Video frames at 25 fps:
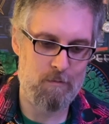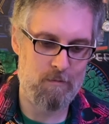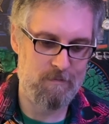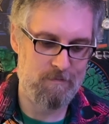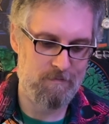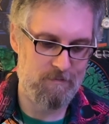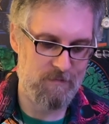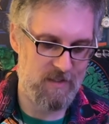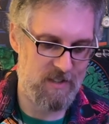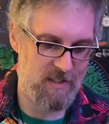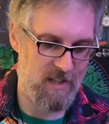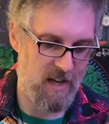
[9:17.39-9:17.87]

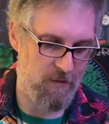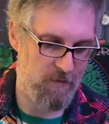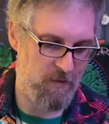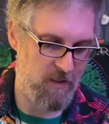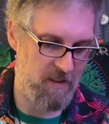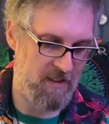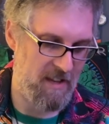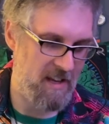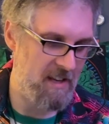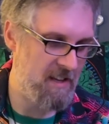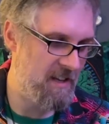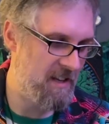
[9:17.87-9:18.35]
stuff
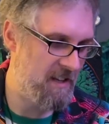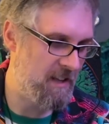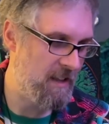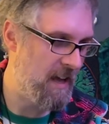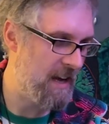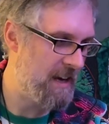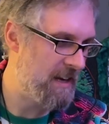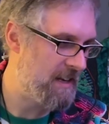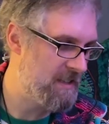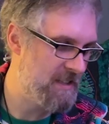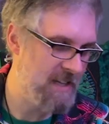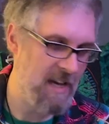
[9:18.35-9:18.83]
that they did
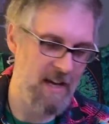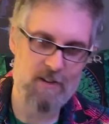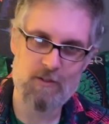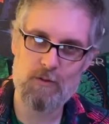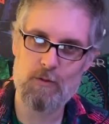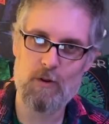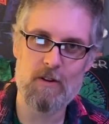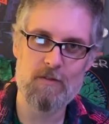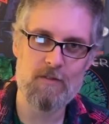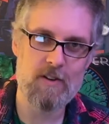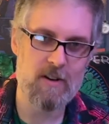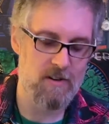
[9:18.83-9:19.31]
like 10,
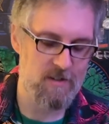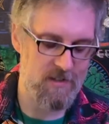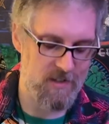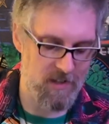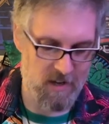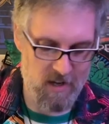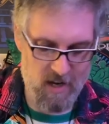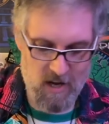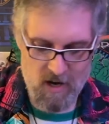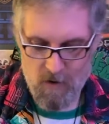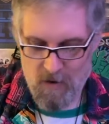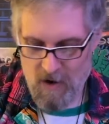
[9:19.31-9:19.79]
12 years
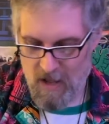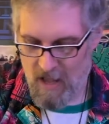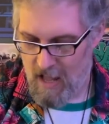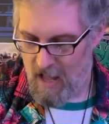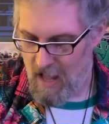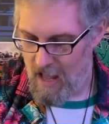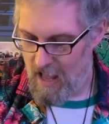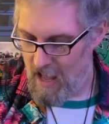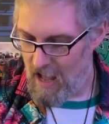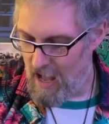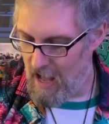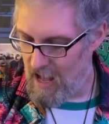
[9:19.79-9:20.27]
ago.
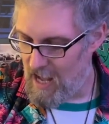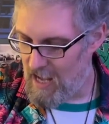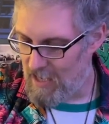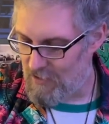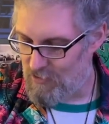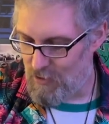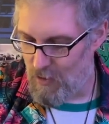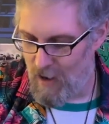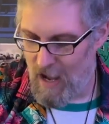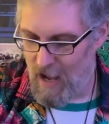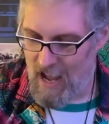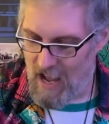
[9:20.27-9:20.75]

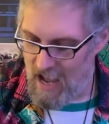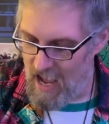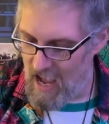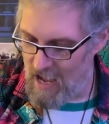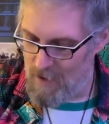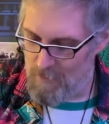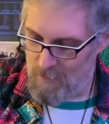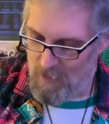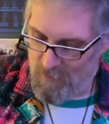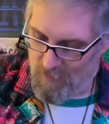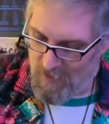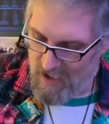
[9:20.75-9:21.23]
So
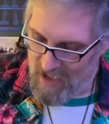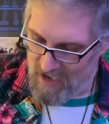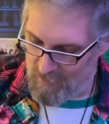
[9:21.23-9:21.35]
I'm a fan of